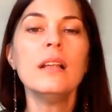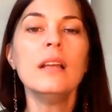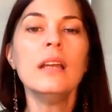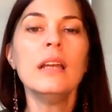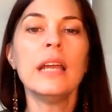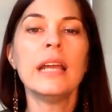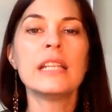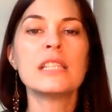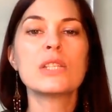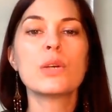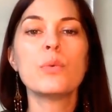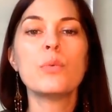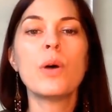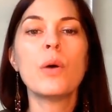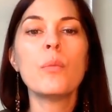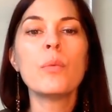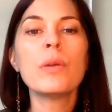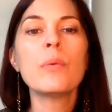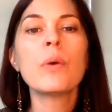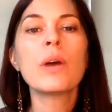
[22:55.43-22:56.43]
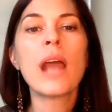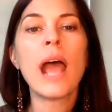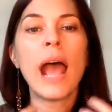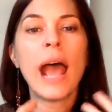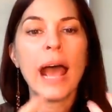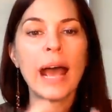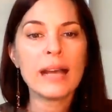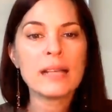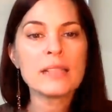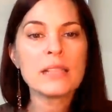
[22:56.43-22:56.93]
And so what we want to
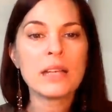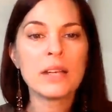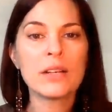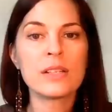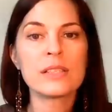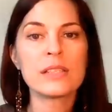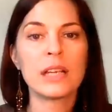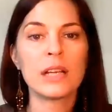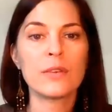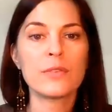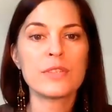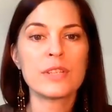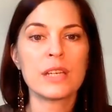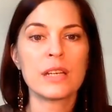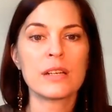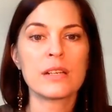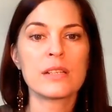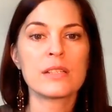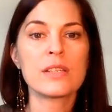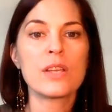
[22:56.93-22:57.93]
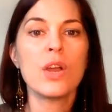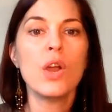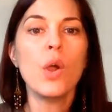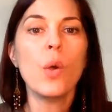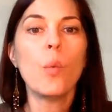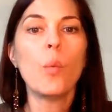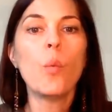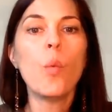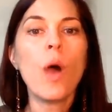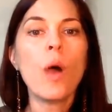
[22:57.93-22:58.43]
ask ourselves here is,
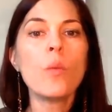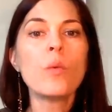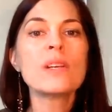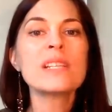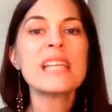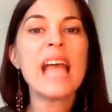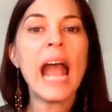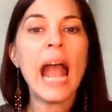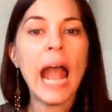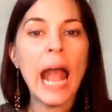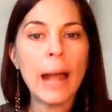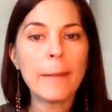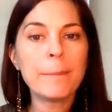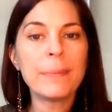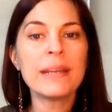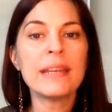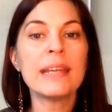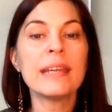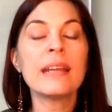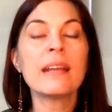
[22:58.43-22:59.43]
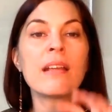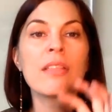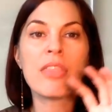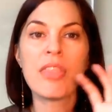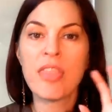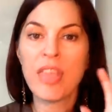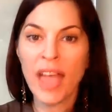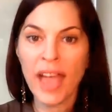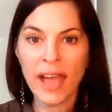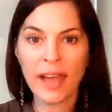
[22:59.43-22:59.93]
what was happening
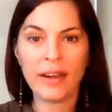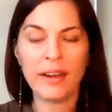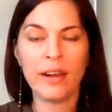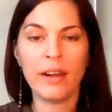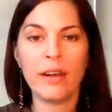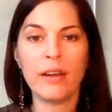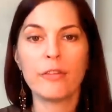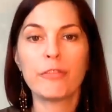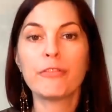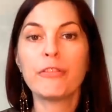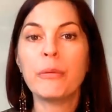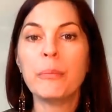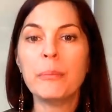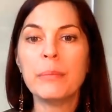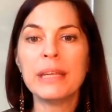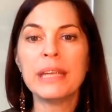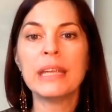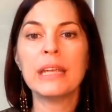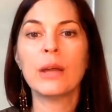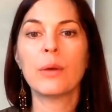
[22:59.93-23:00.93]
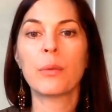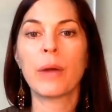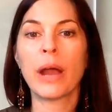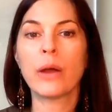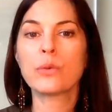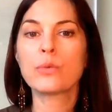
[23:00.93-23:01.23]
then for me around